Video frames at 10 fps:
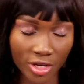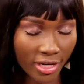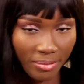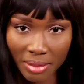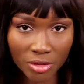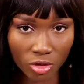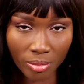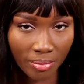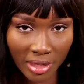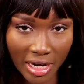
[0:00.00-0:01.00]
you, then the baby is not
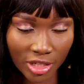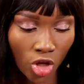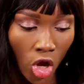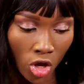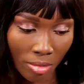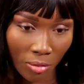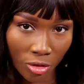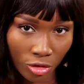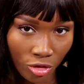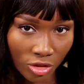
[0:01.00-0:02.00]
properly latched, you might
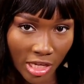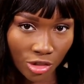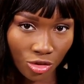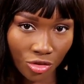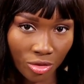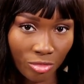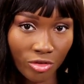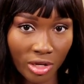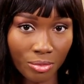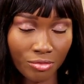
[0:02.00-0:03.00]
want to use that trick, remove
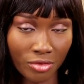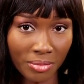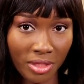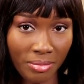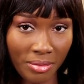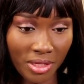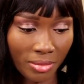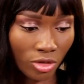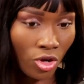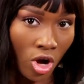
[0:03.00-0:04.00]
your nipple from the baby's mouth,